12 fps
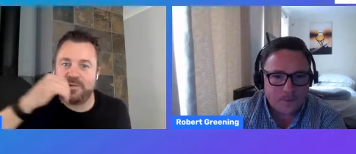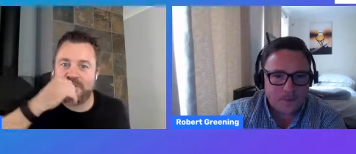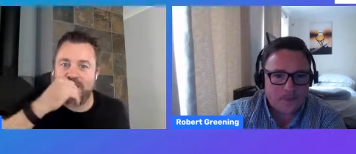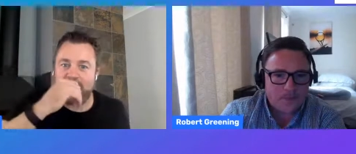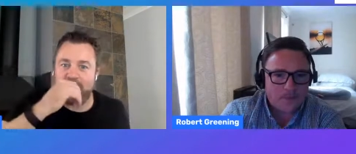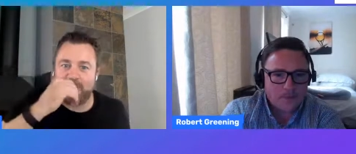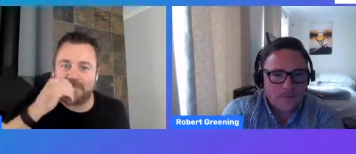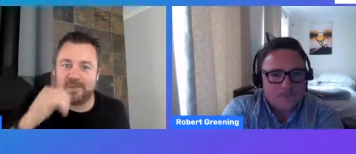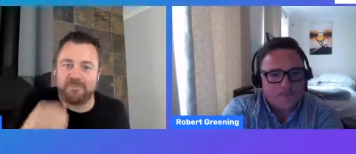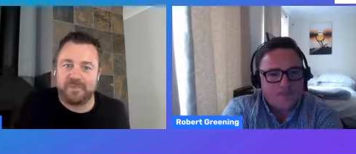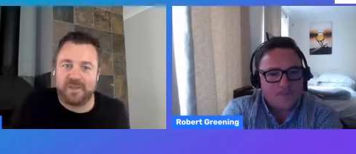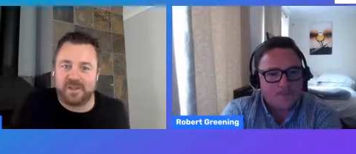Speaker 1: goes down or
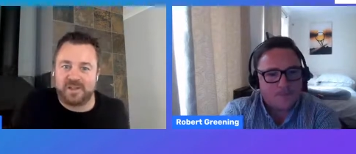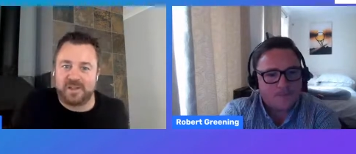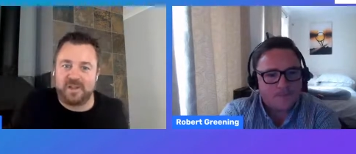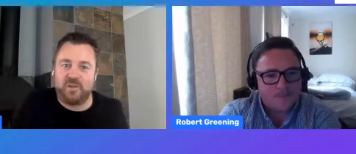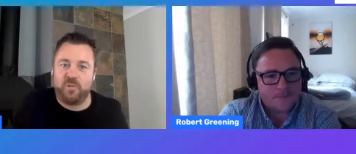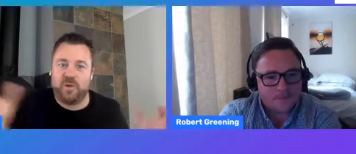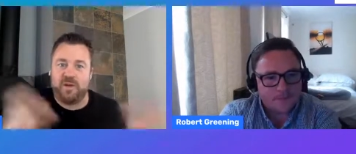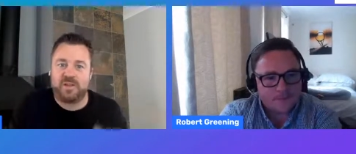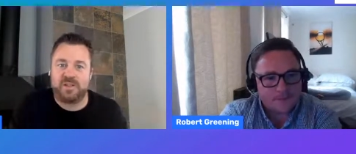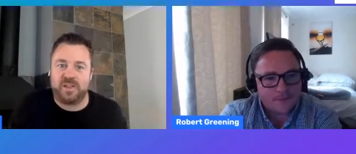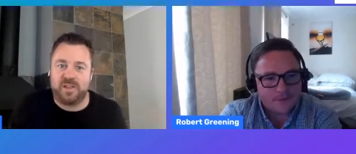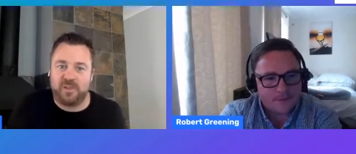something, it's like the
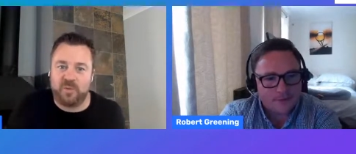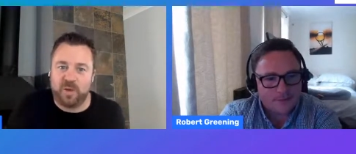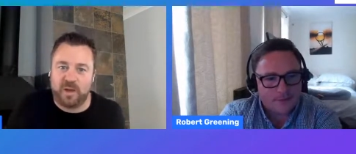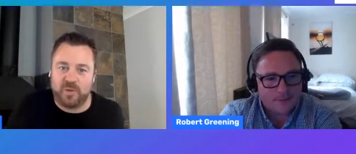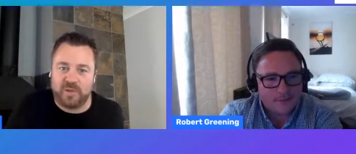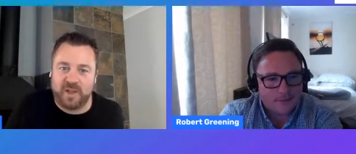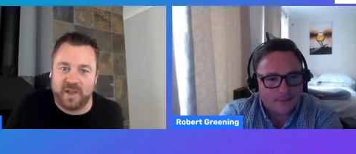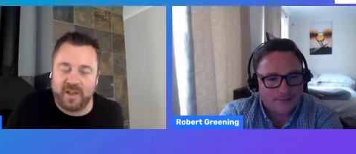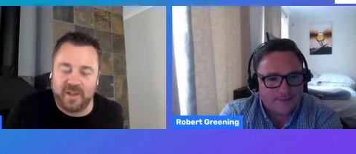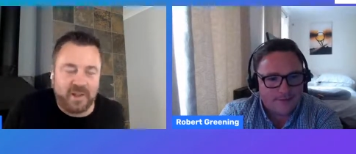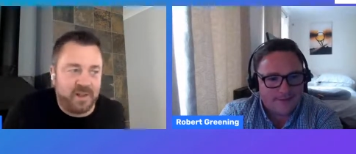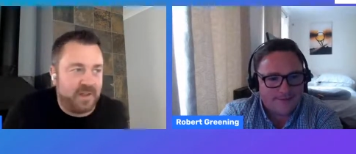worst thing in the world.
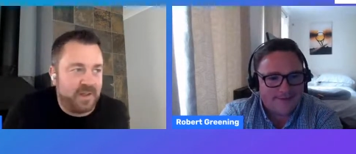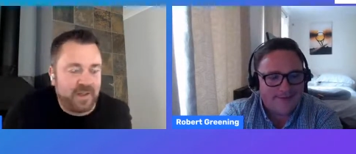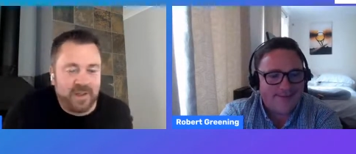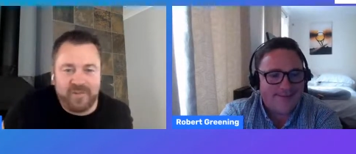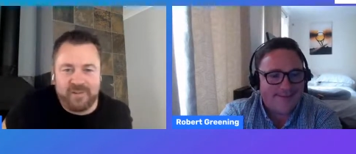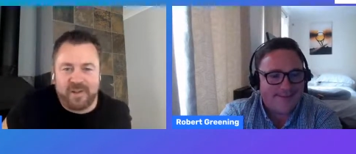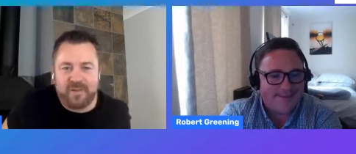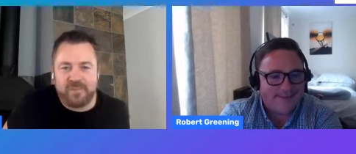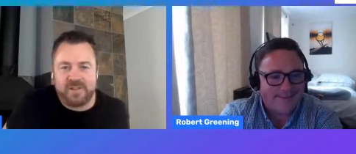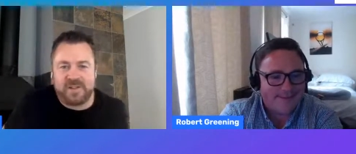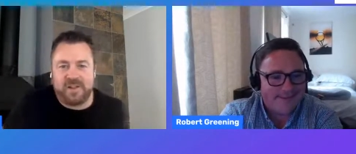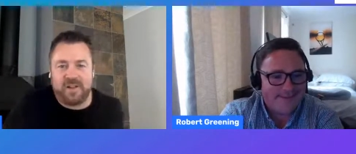Yeah, even
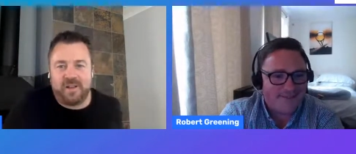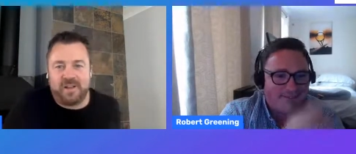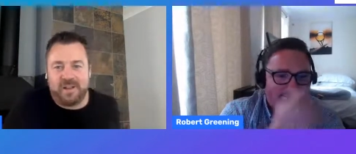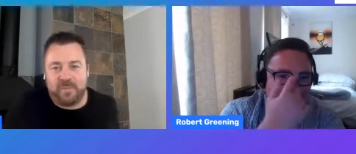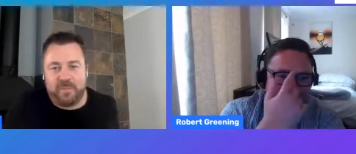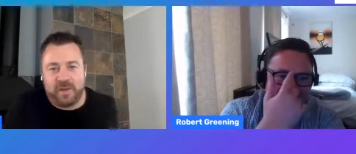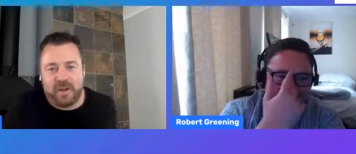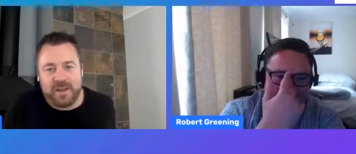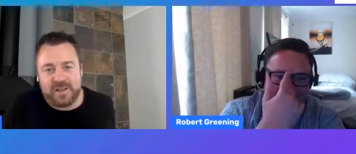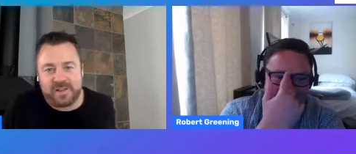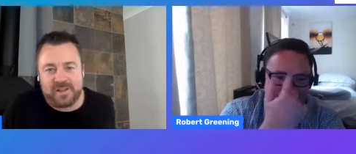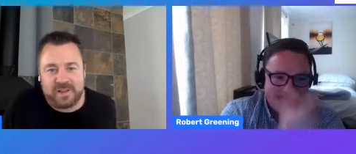companies like you know. But
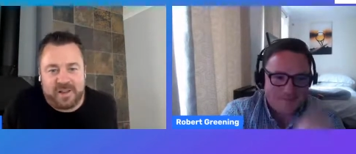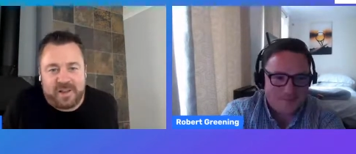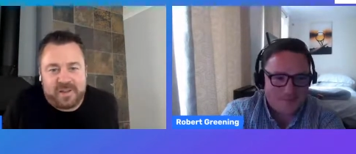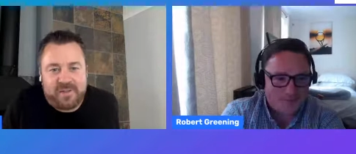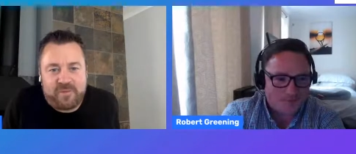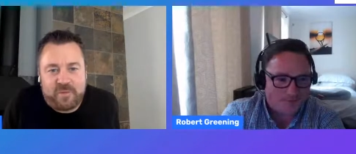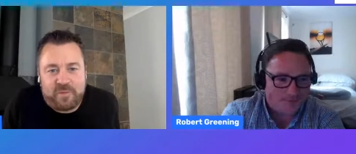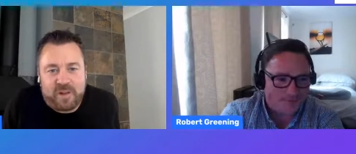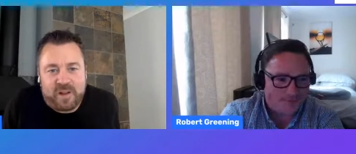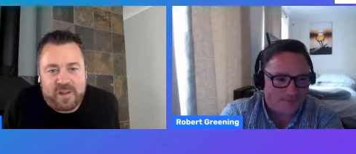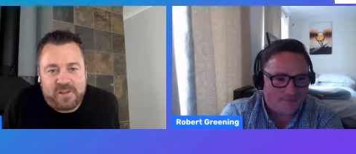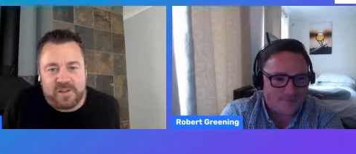I guess I guess
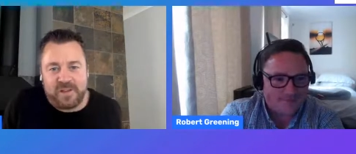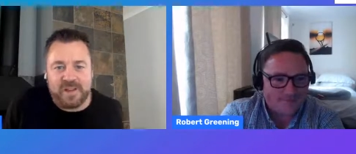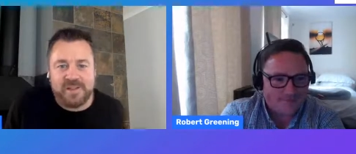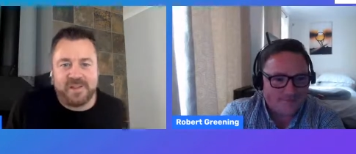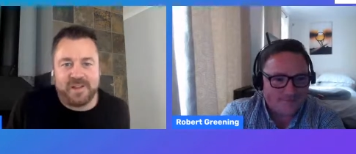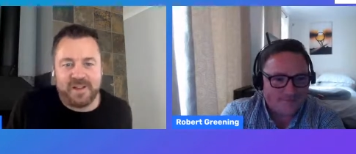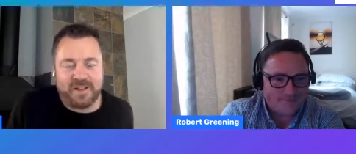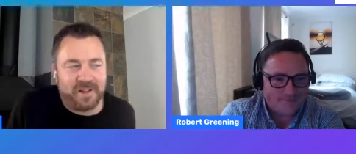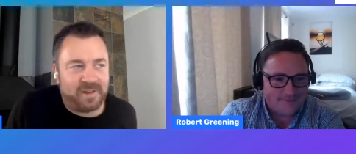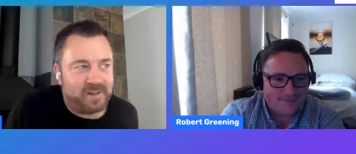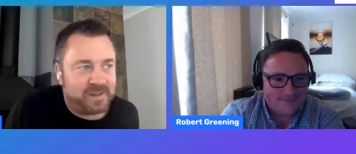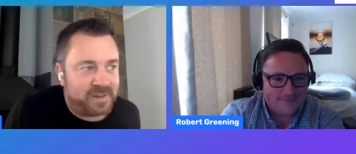everyone relies on the
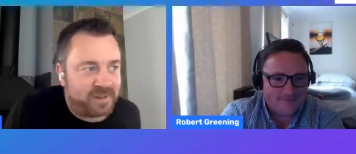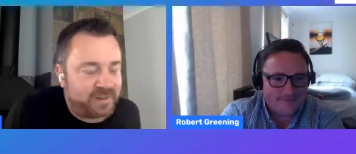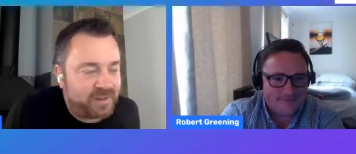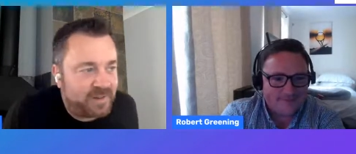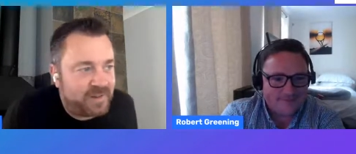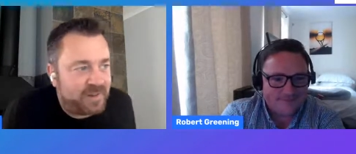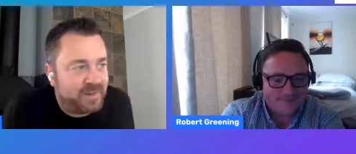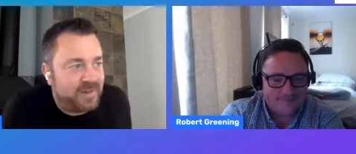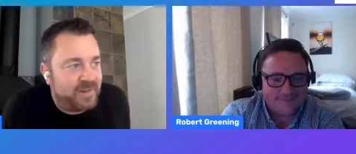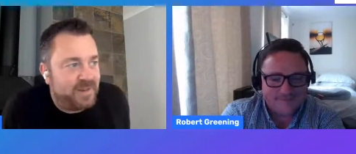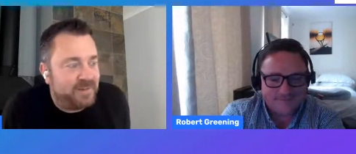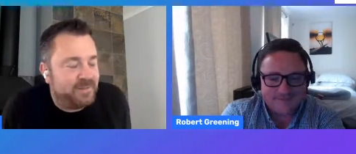internet now, and I think I
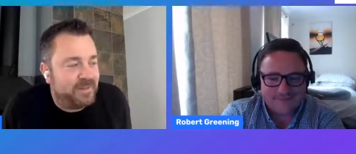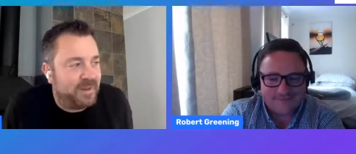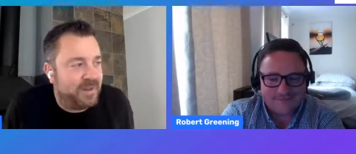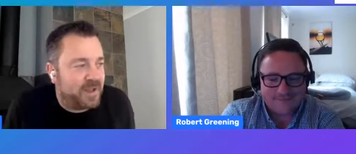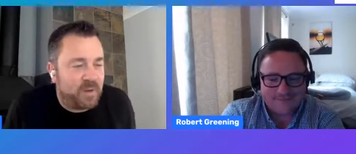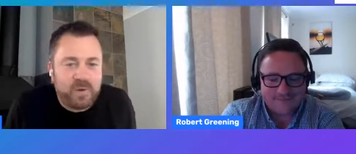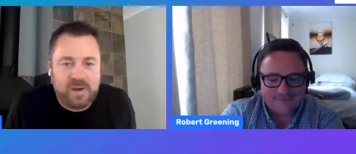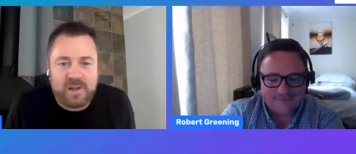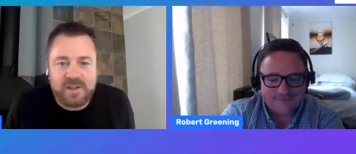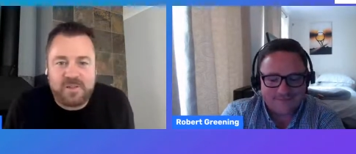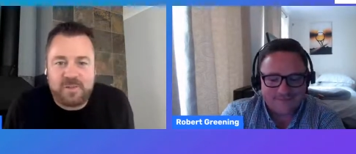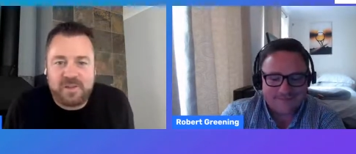think you know I, I
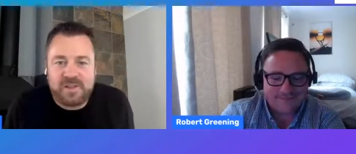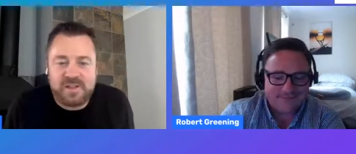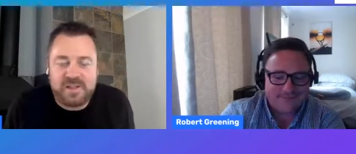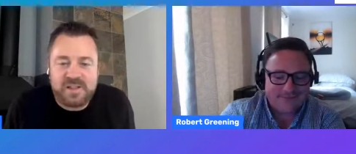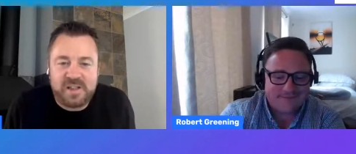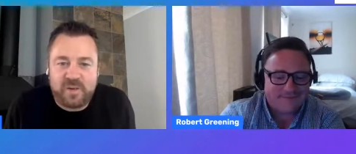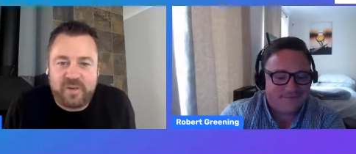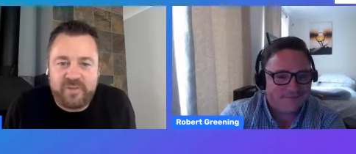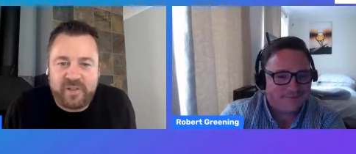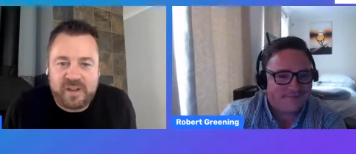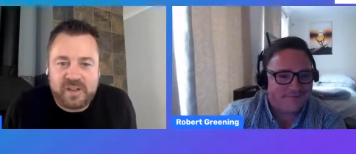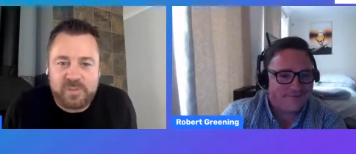wouldn't like to be the CTO
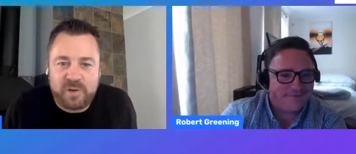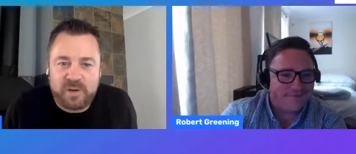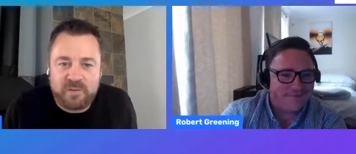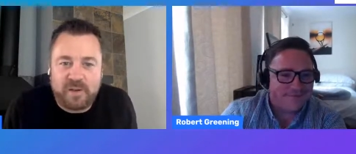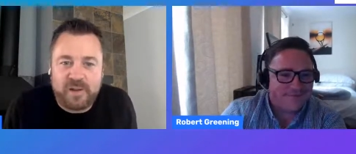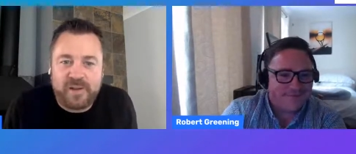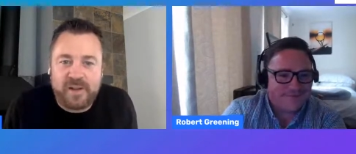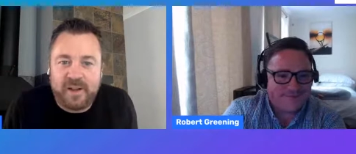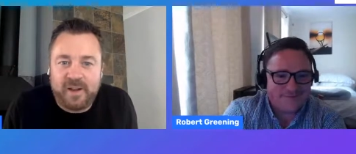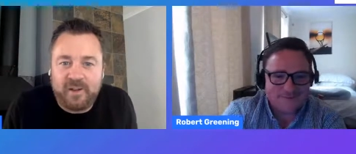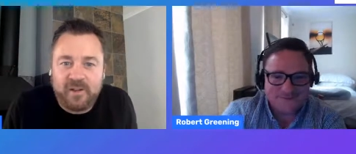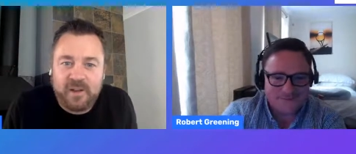at Facebook right
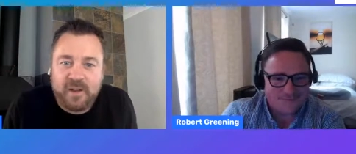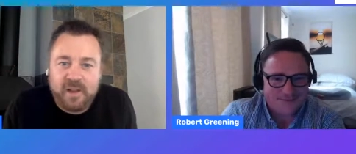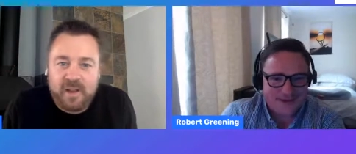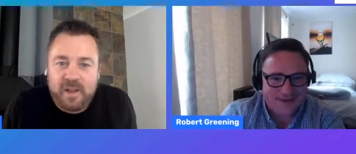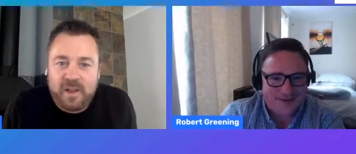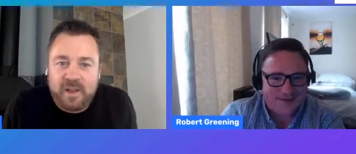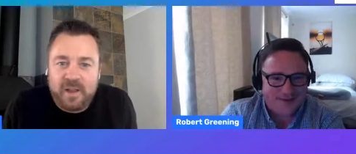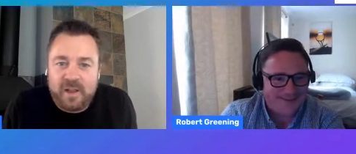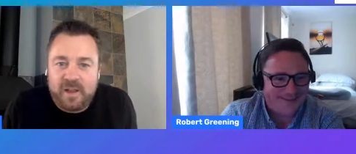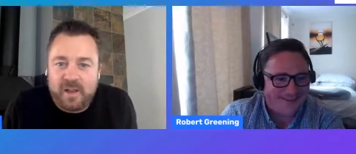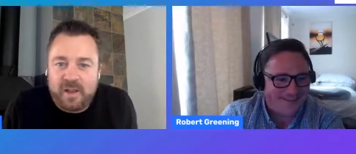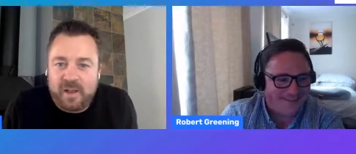now. No.
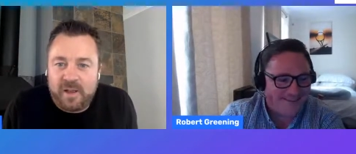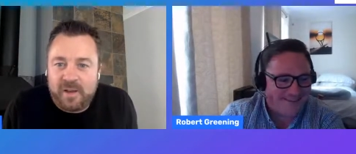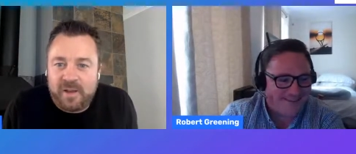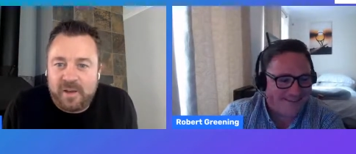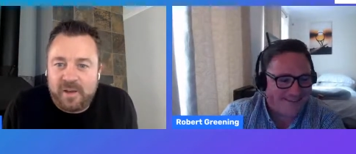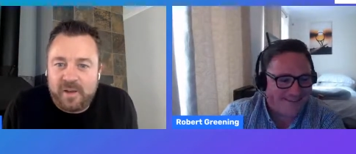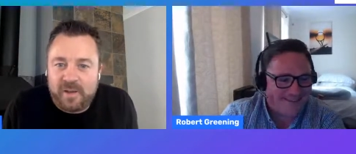Uh, you know,